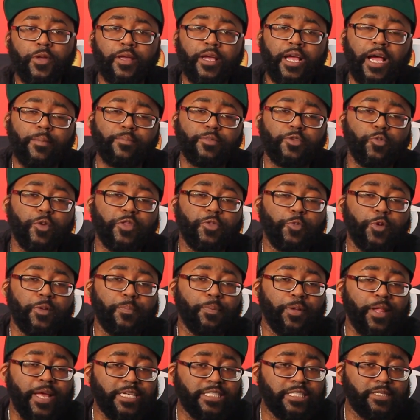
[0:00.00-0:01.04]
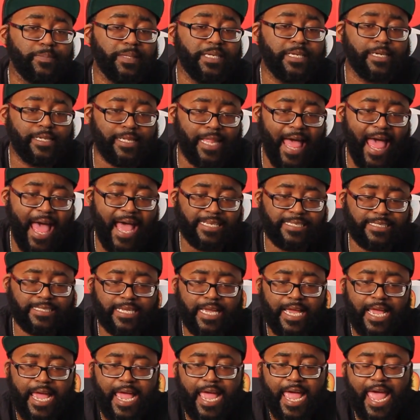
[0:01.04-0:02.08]
comes with replacement glass,
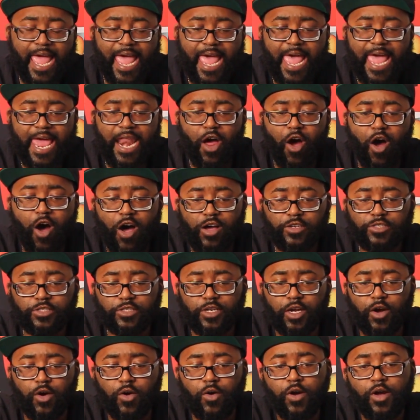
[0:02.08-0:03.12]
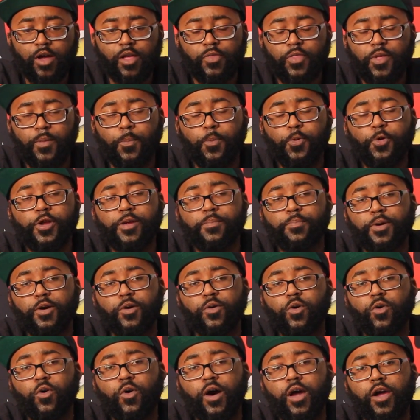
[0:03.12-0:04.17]
and also the
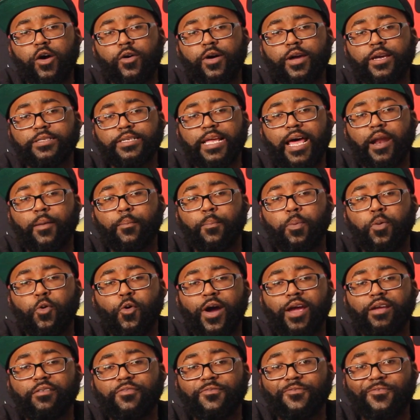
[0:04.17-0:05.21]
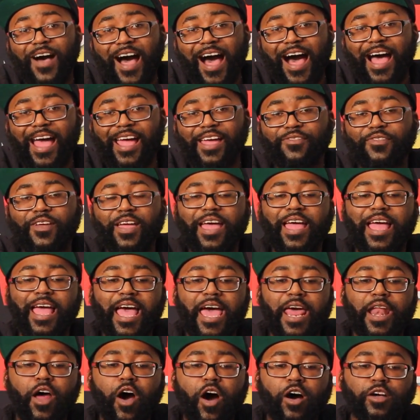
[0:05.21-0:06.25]
pre-built coil is at a 0.5,
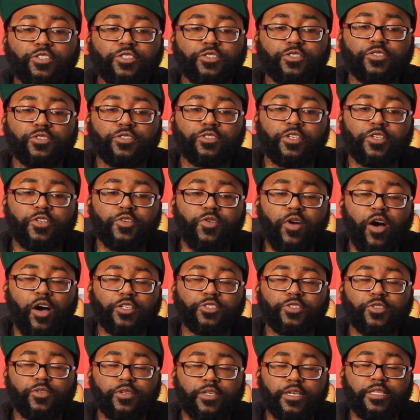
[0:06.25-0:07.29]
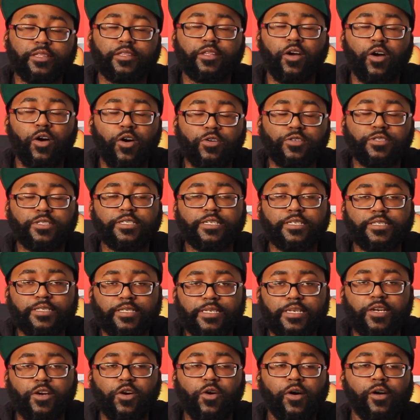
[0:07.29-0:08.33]
and then you also get the
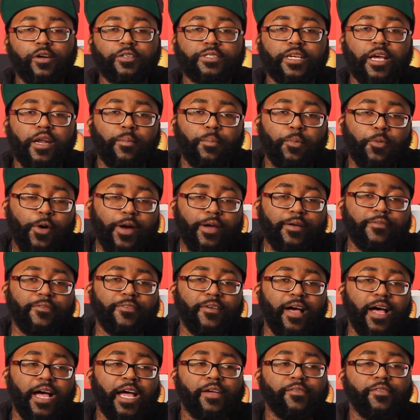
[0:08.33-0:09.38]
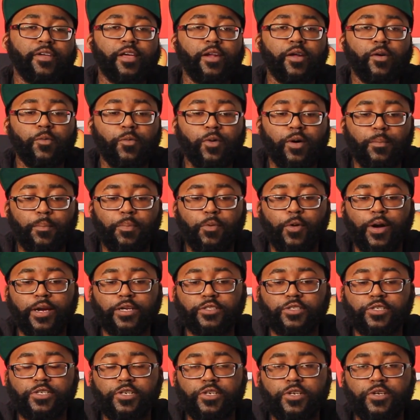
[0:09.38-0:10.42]
OCC coils at a 0.5 and a
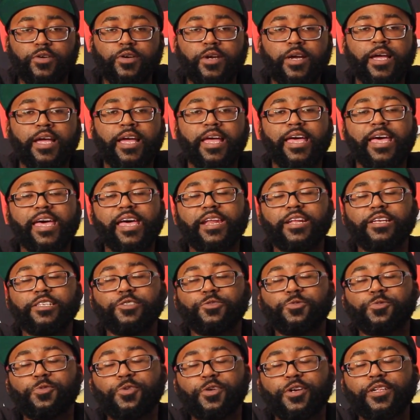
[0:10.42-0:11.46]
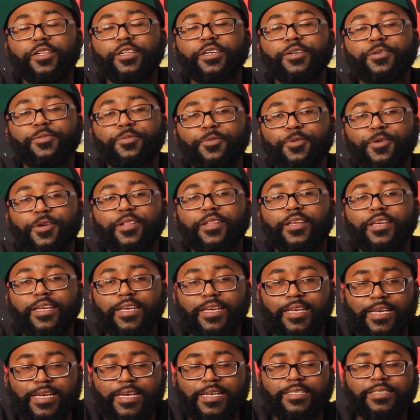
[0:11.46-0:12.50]
1.2, and it's really
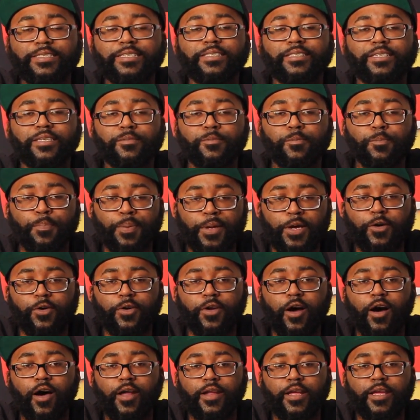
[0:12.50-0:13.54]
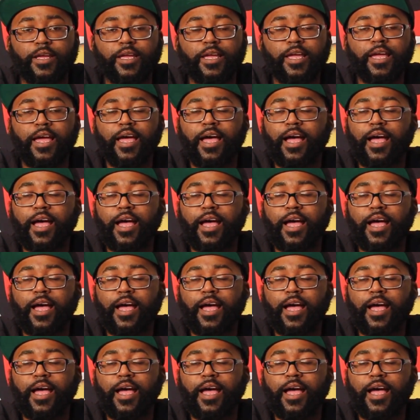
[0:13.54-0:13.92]
easy to build on it.